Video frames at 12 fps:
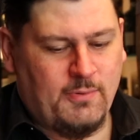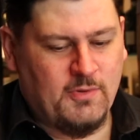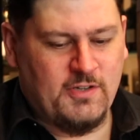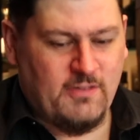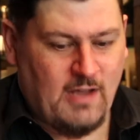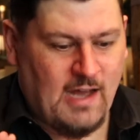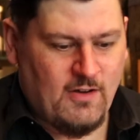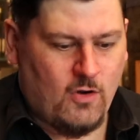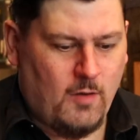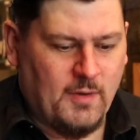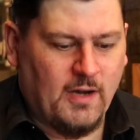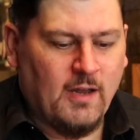which is
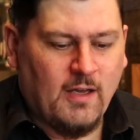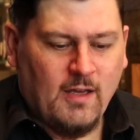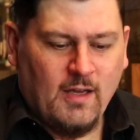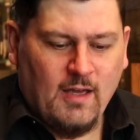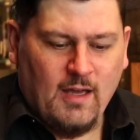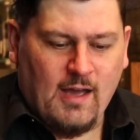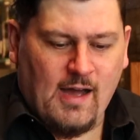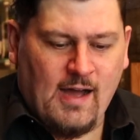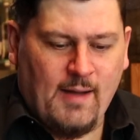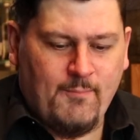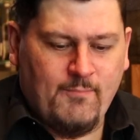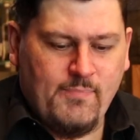uncommon.
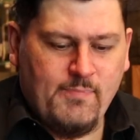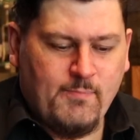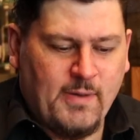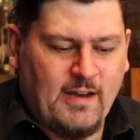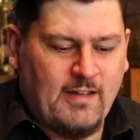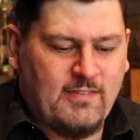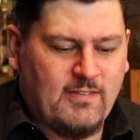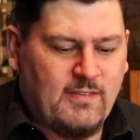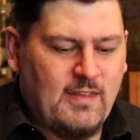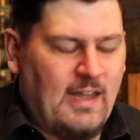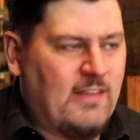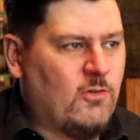But
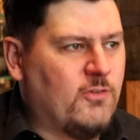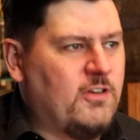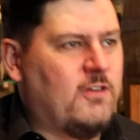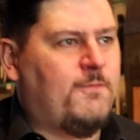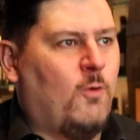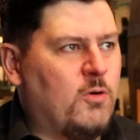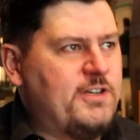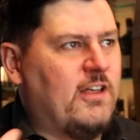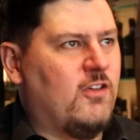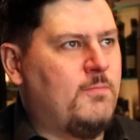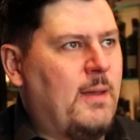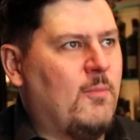it's also just forging
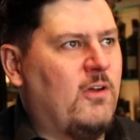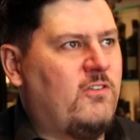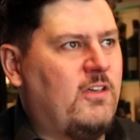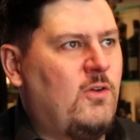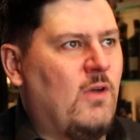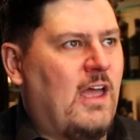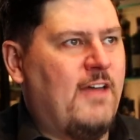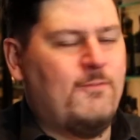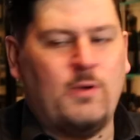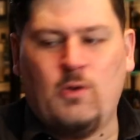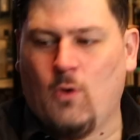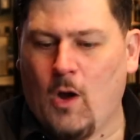those memories that you have
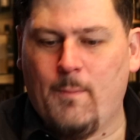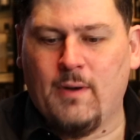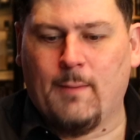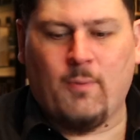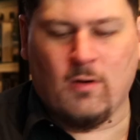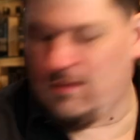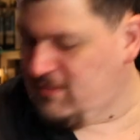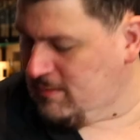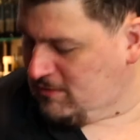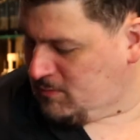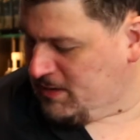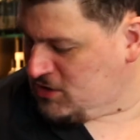when you open a bottle of
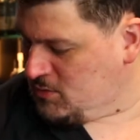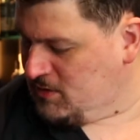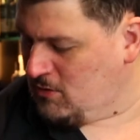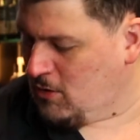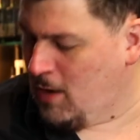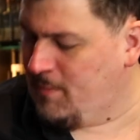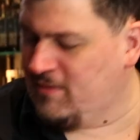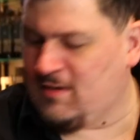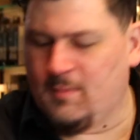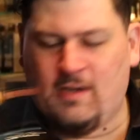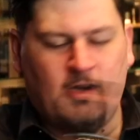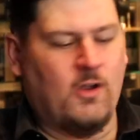something special. When you open
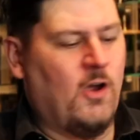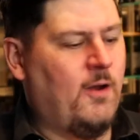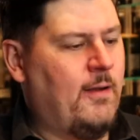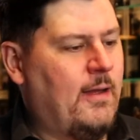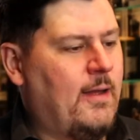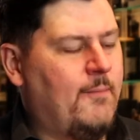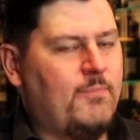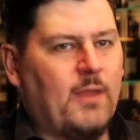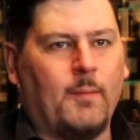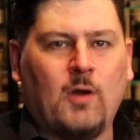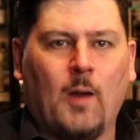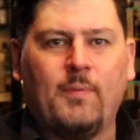something and you go, I'm
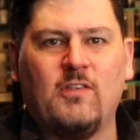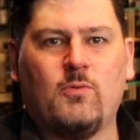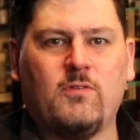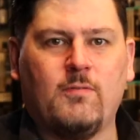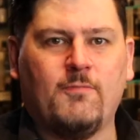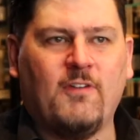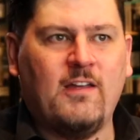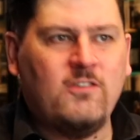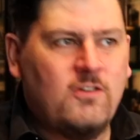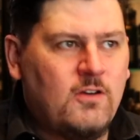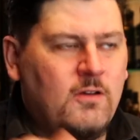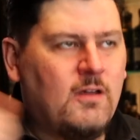going to open this with some friends,
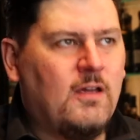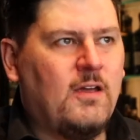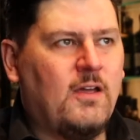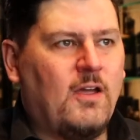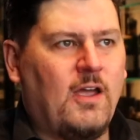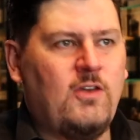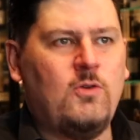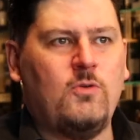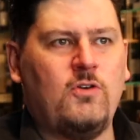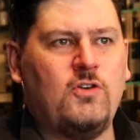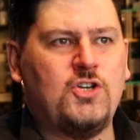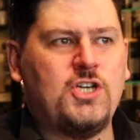and
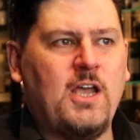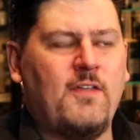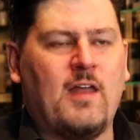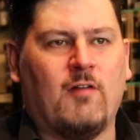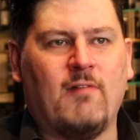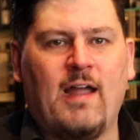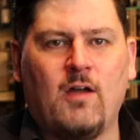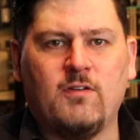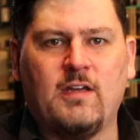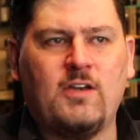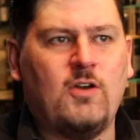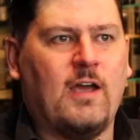you share that around,
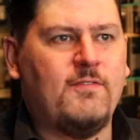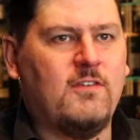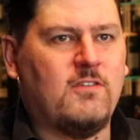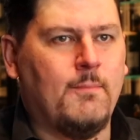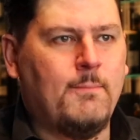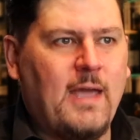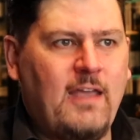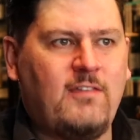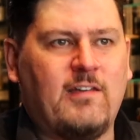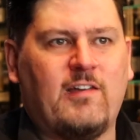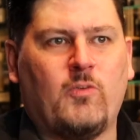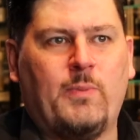and you have this
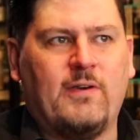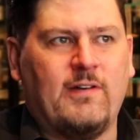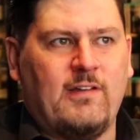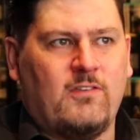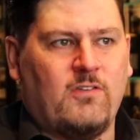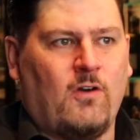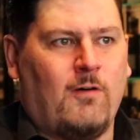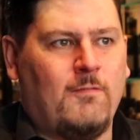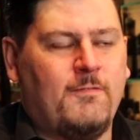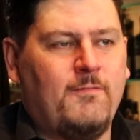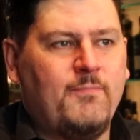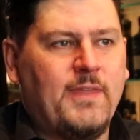amazing experience of